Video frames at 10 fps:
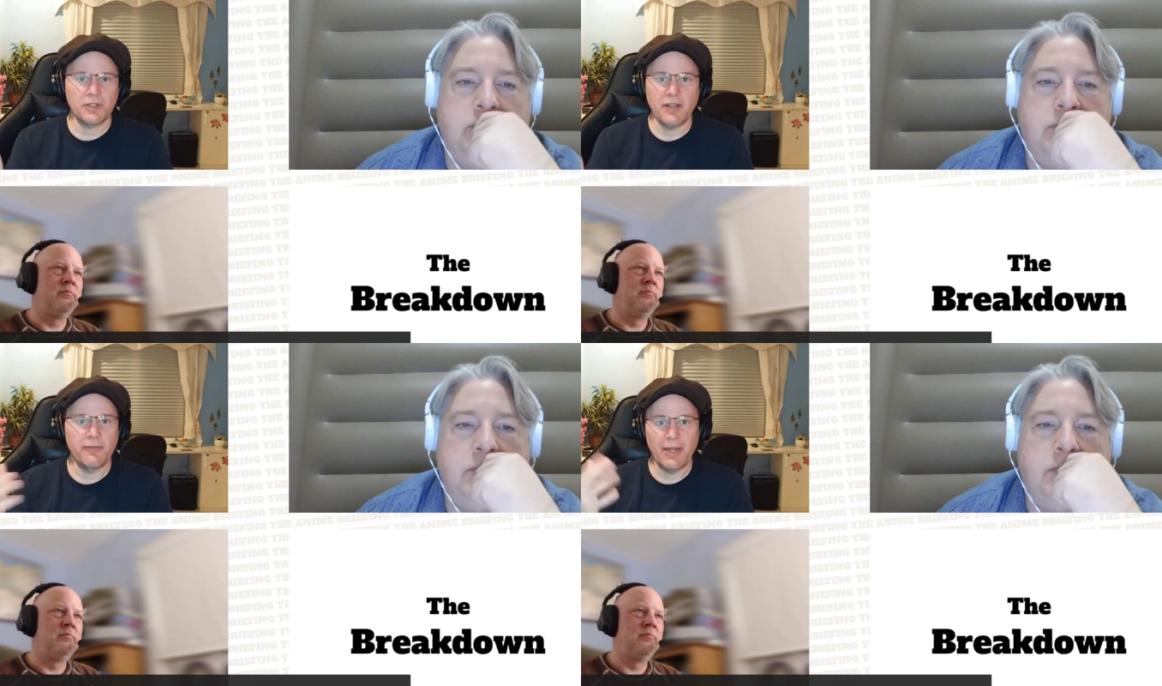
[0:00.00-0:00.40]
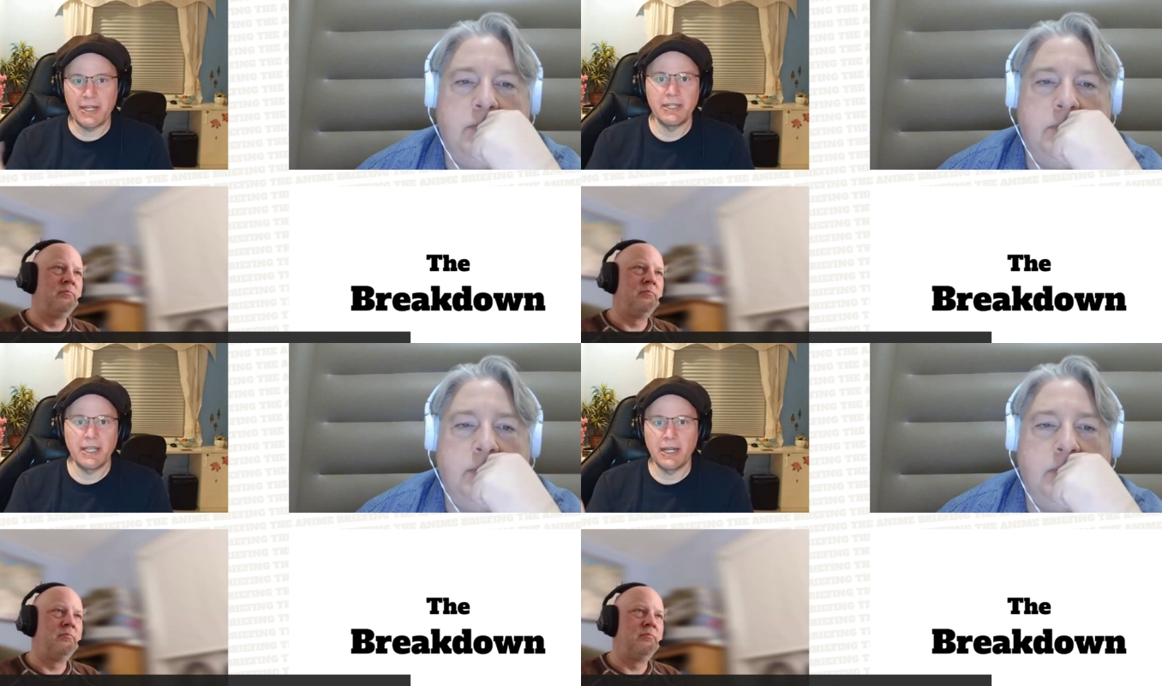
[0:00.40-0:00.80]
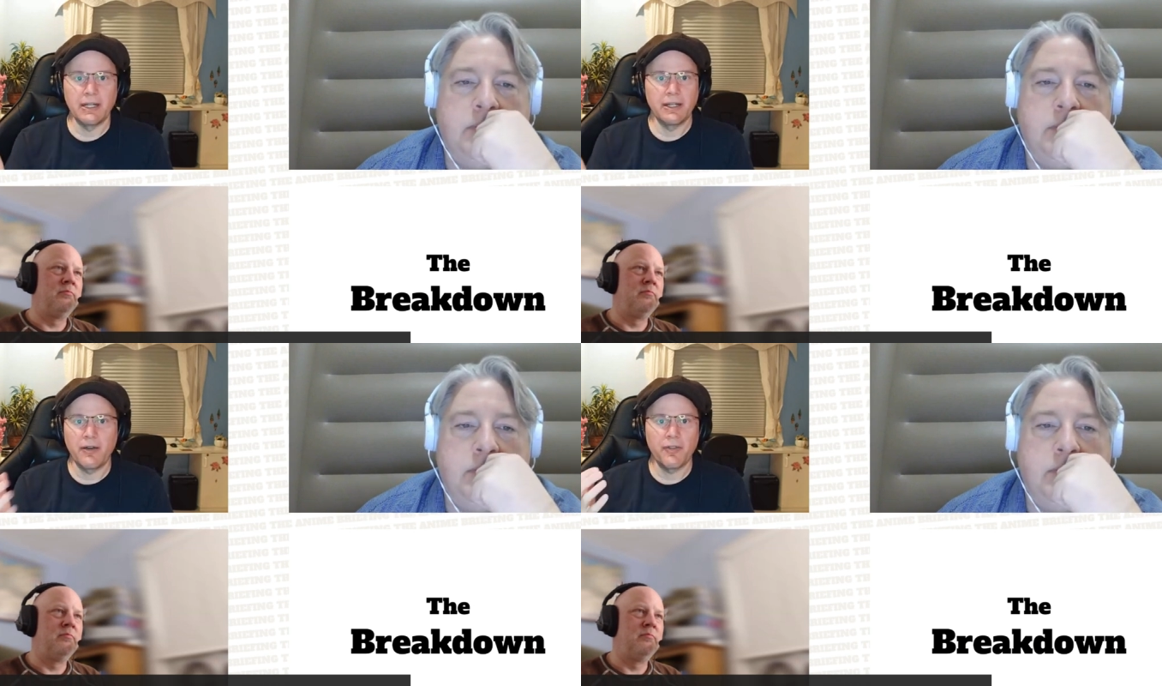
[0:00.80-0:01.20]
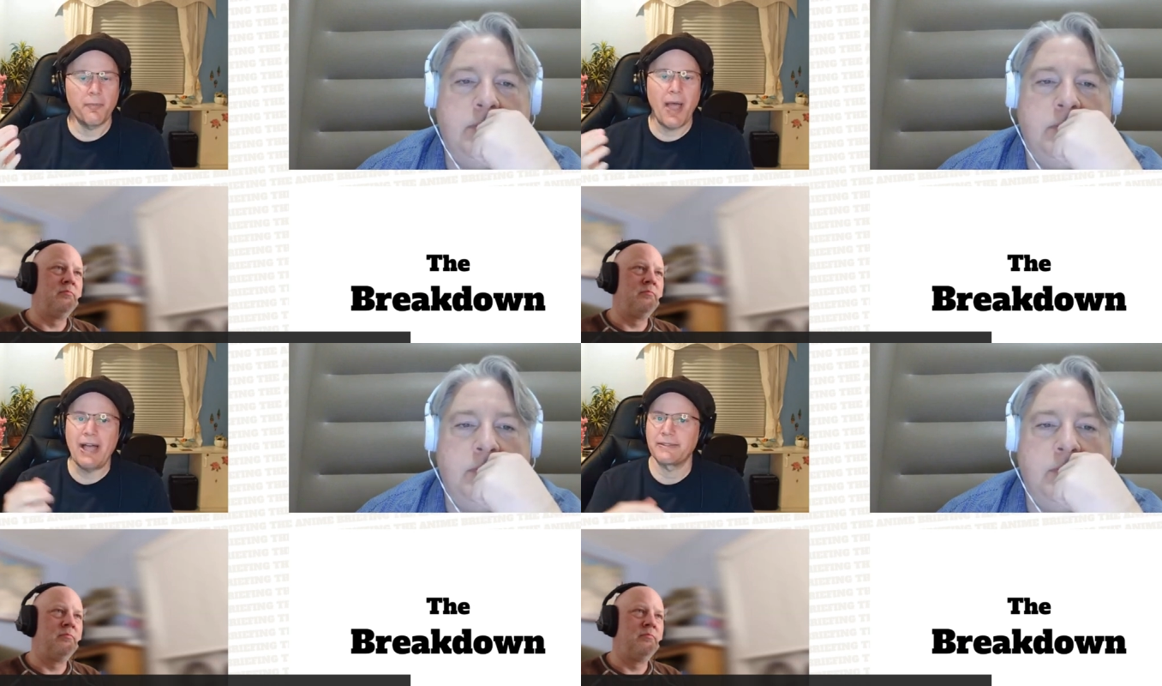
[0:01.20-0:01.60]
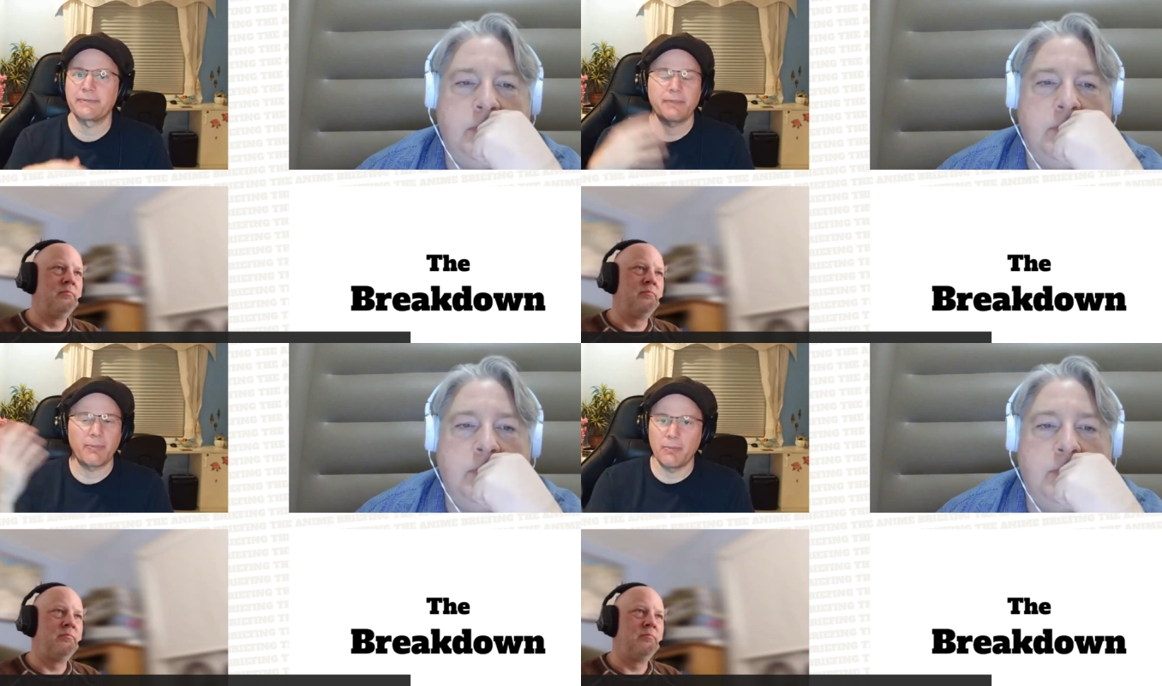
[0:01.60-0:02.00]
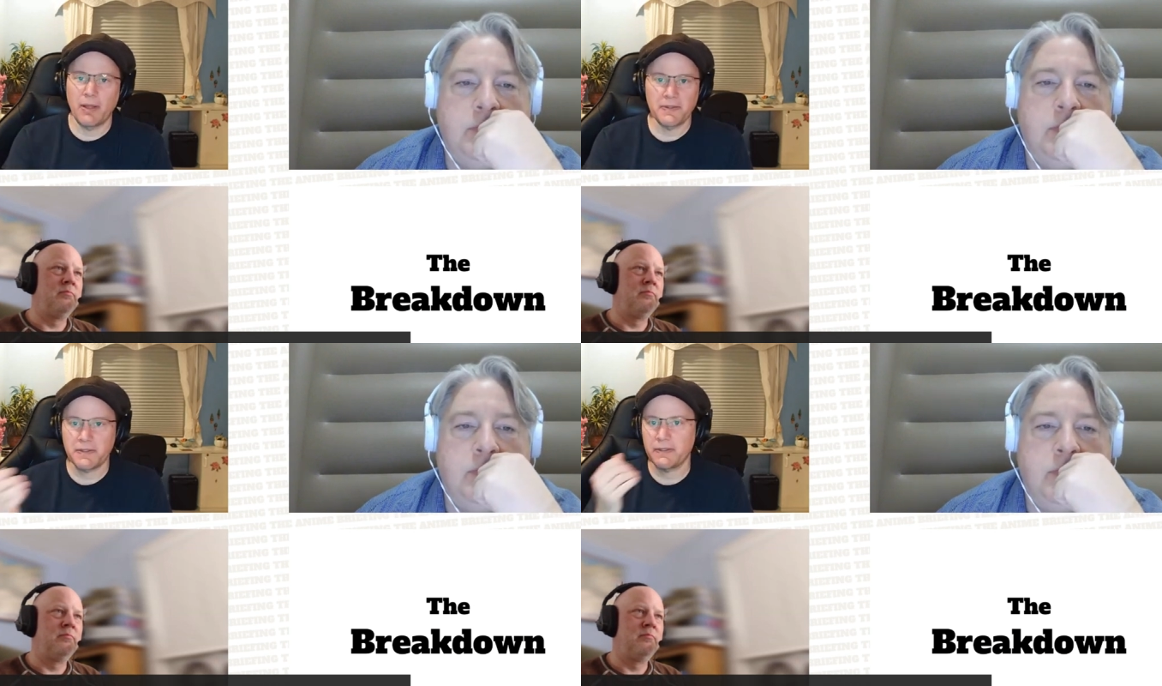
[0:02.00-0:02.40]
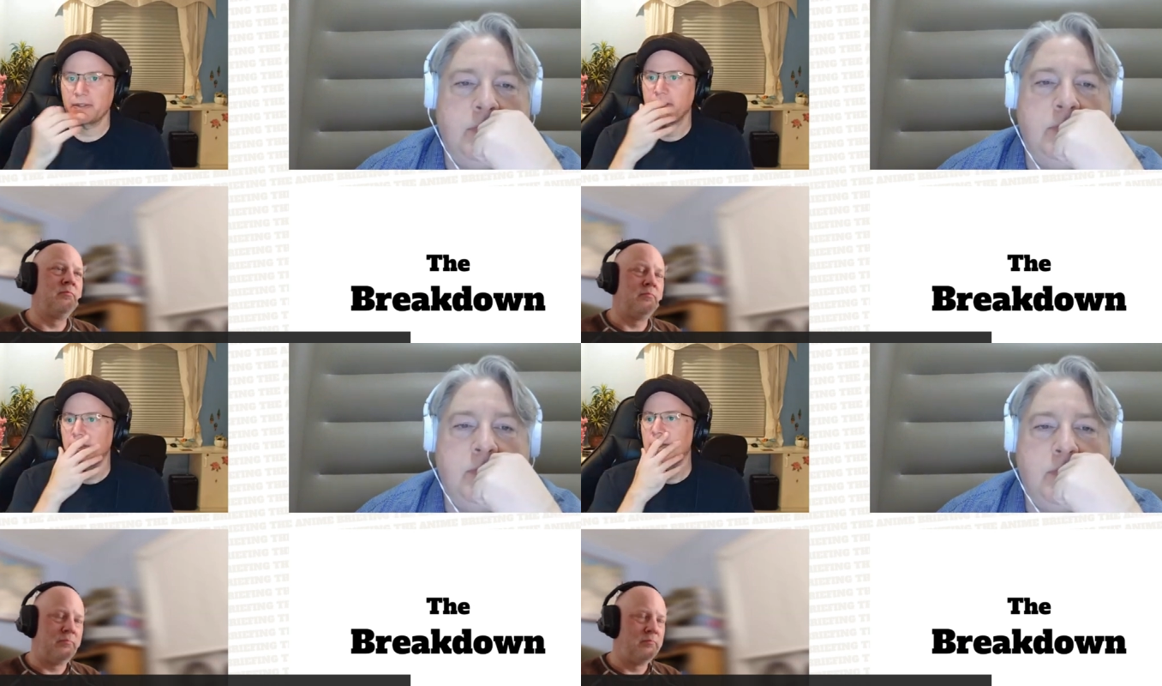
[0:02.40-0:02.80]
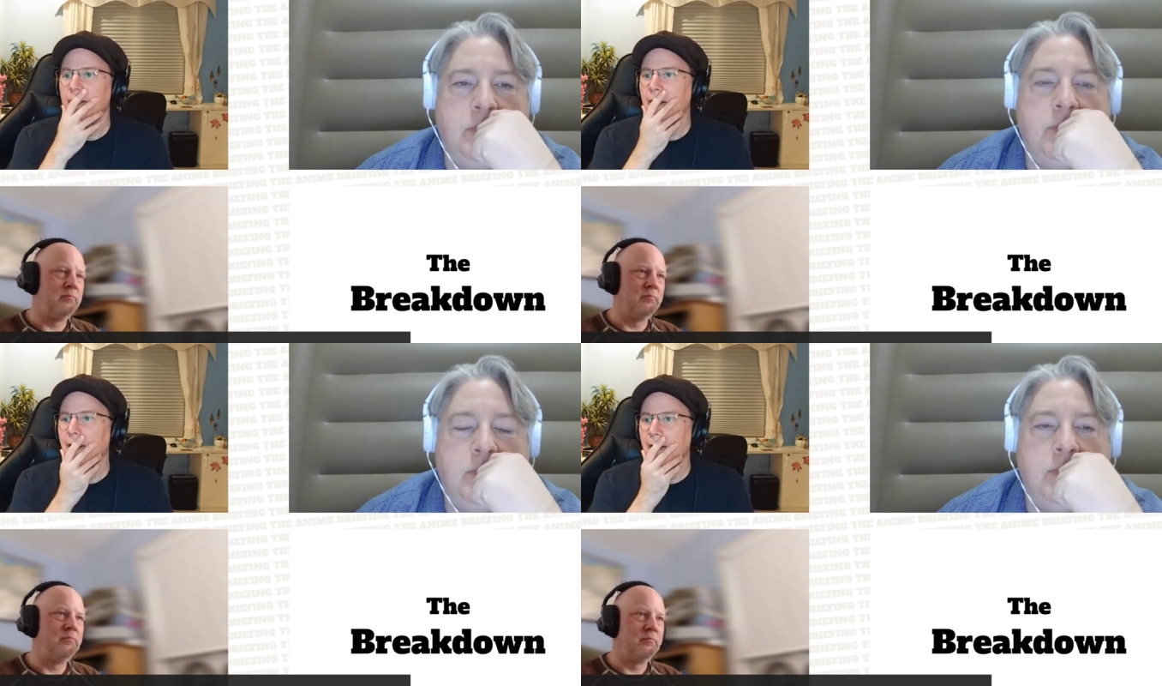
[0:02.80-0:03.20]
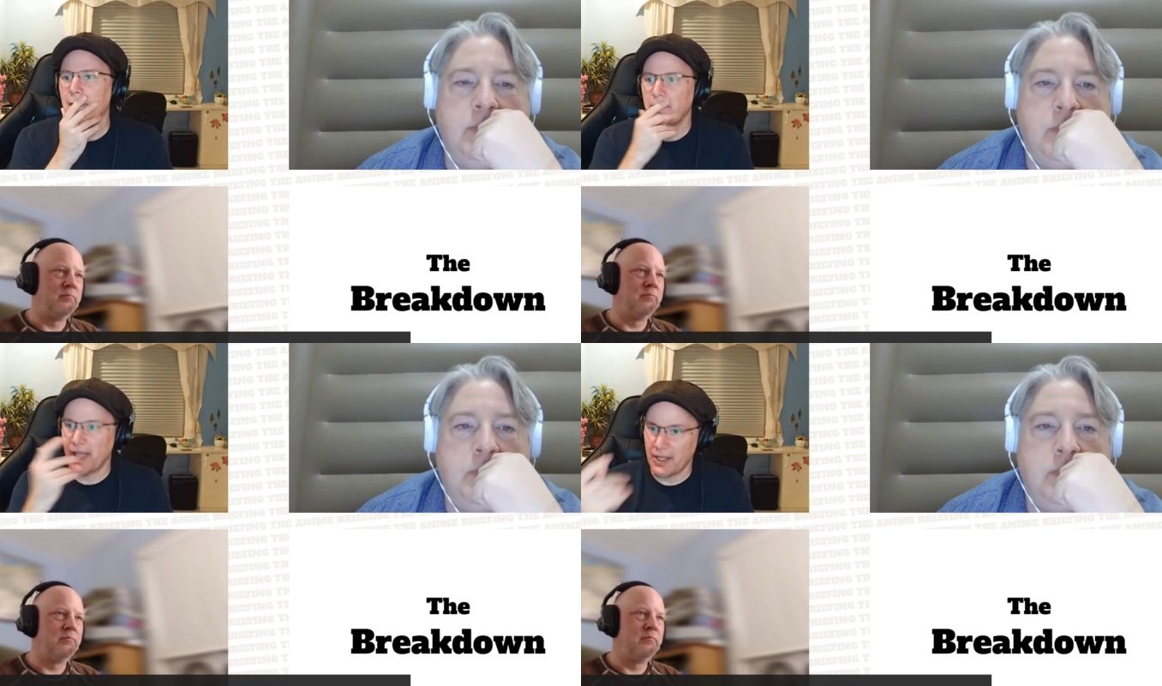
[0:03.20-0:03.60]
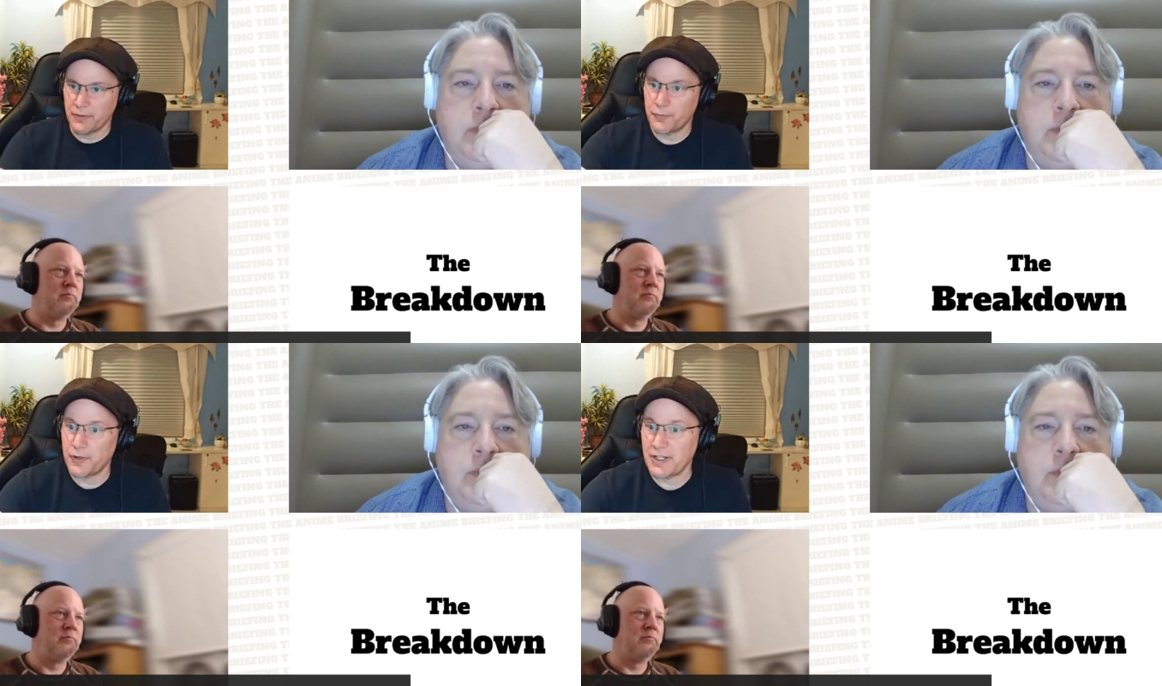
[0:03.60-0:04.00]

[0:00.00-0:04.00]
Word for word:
Speaker 1: stuff about India over the past couple months. Um, and for an